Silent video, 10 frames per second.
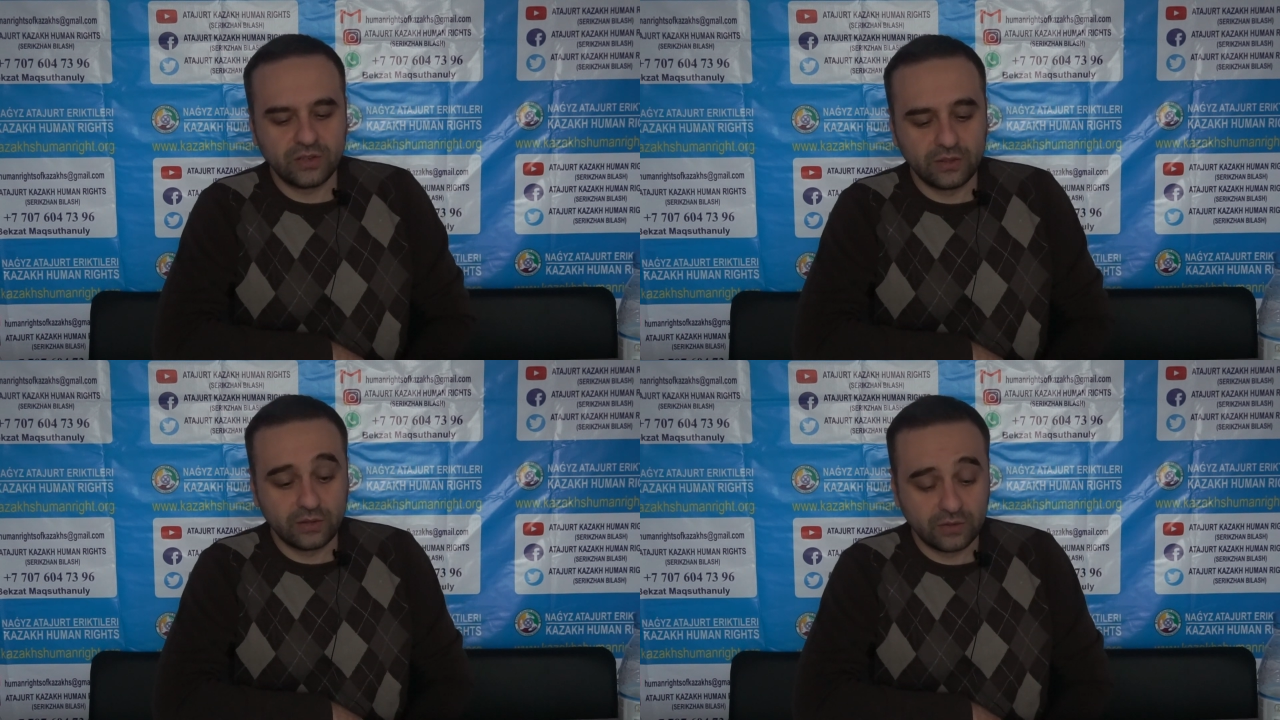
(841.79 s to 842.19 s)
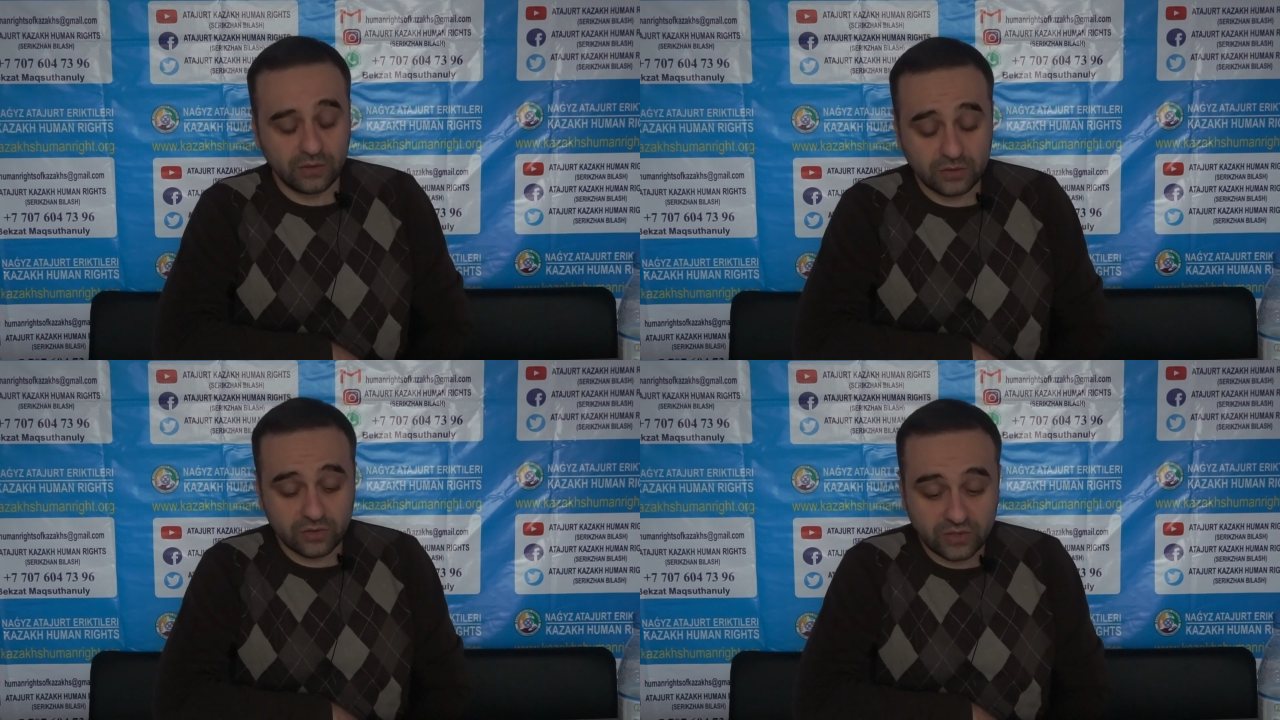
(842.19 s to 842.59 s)

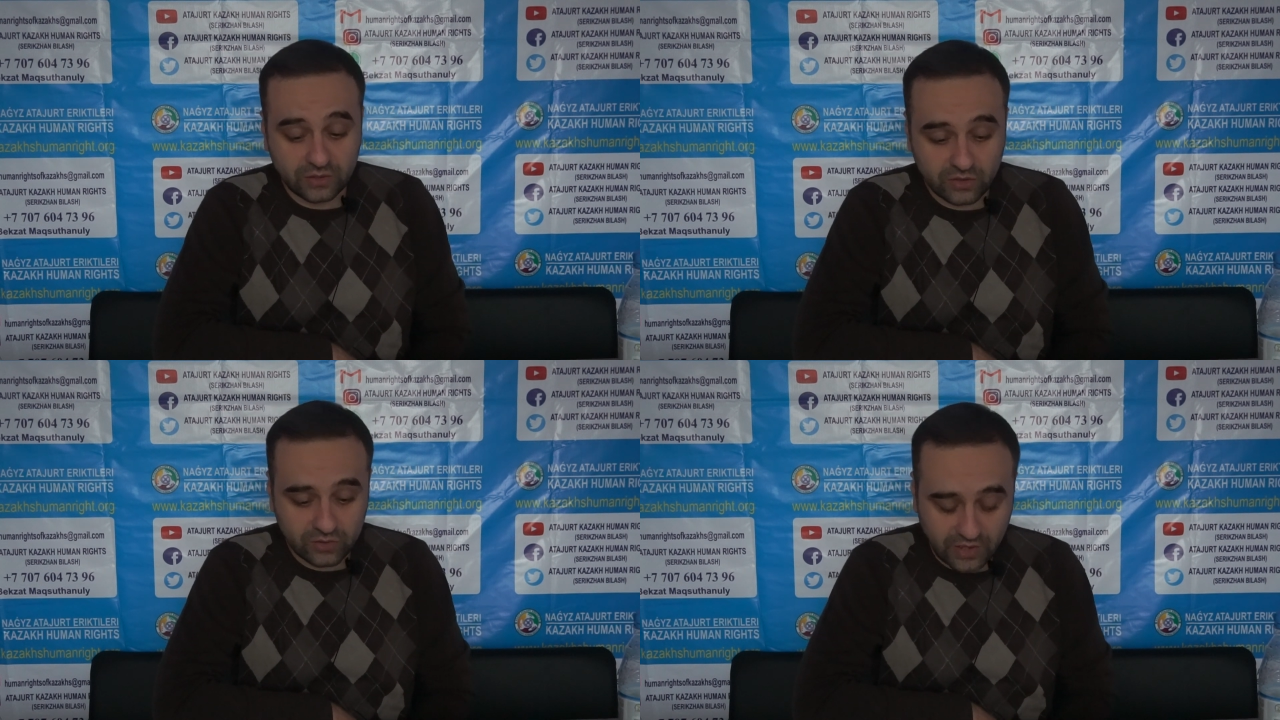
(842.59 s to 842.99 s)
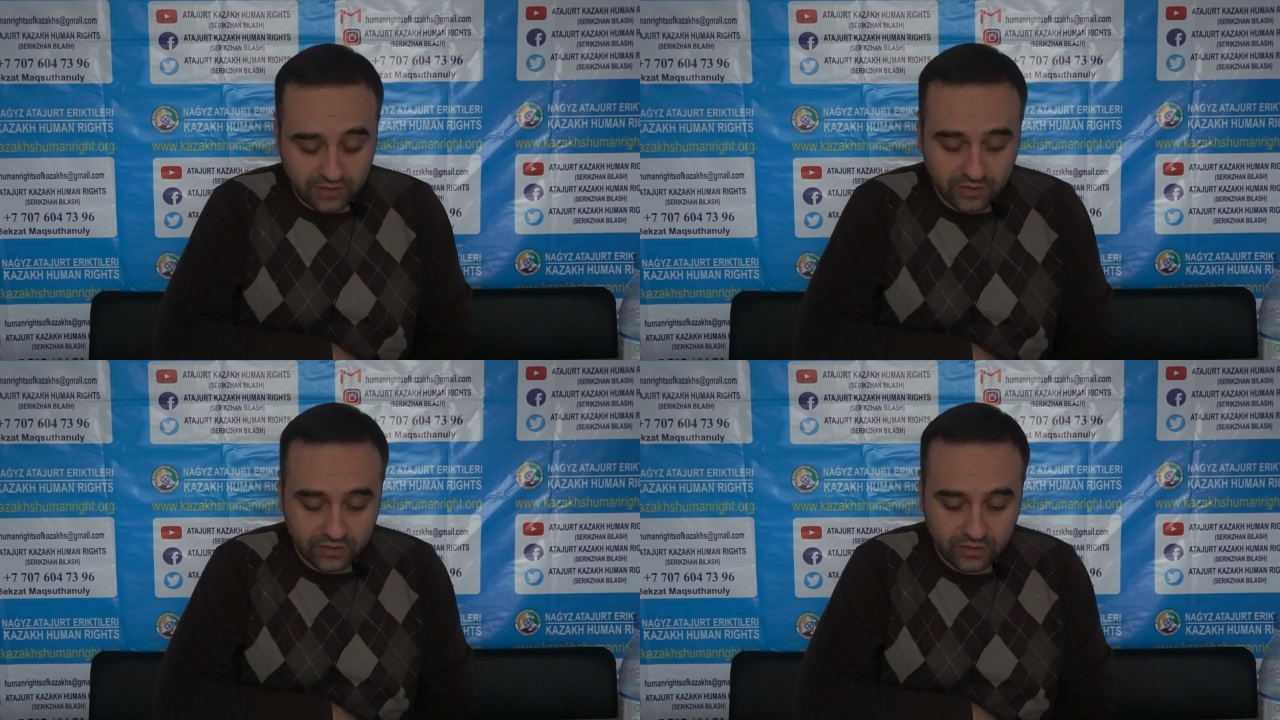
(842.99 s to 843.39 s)
sentences
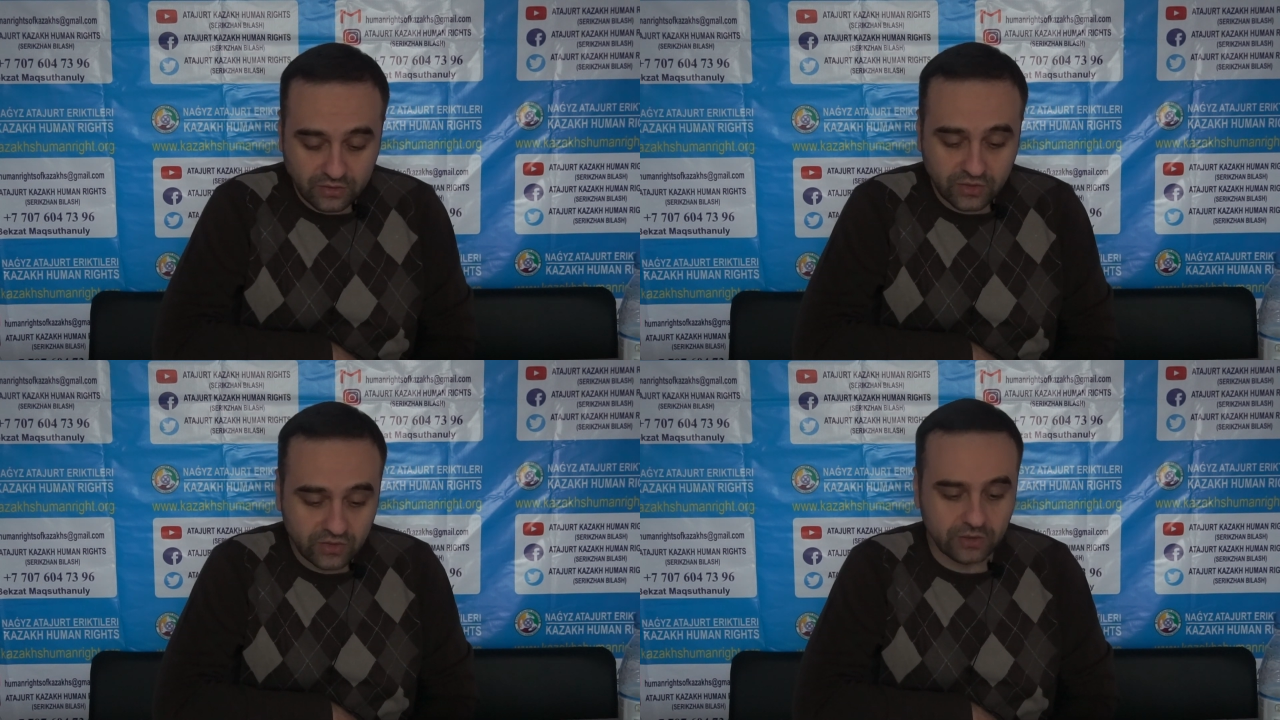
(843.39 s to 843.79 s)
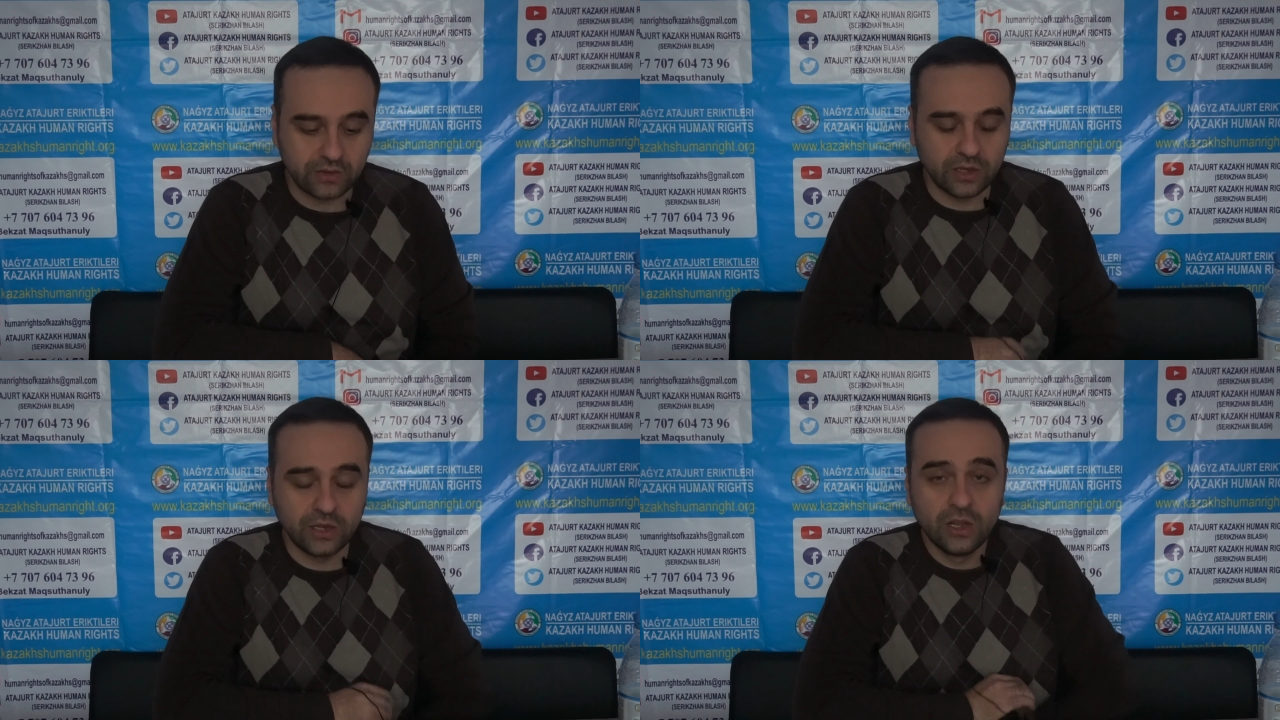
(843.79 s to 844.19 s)

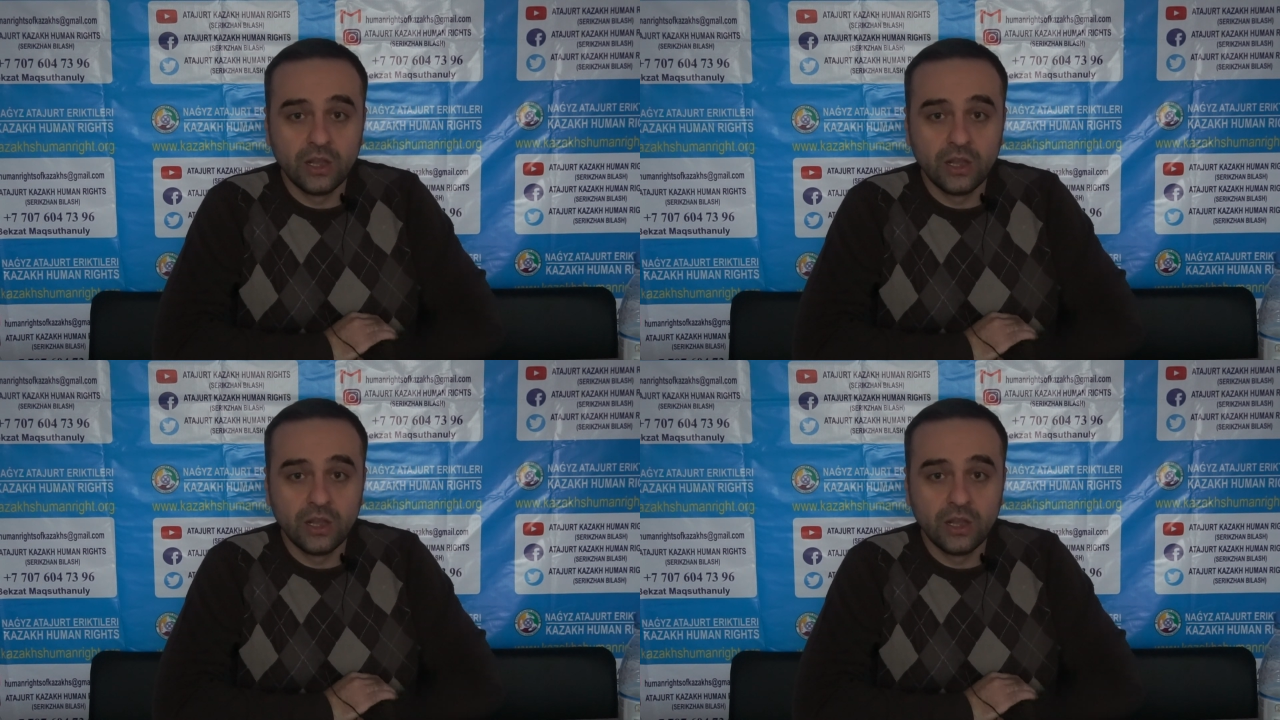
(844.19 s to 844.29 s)
recently.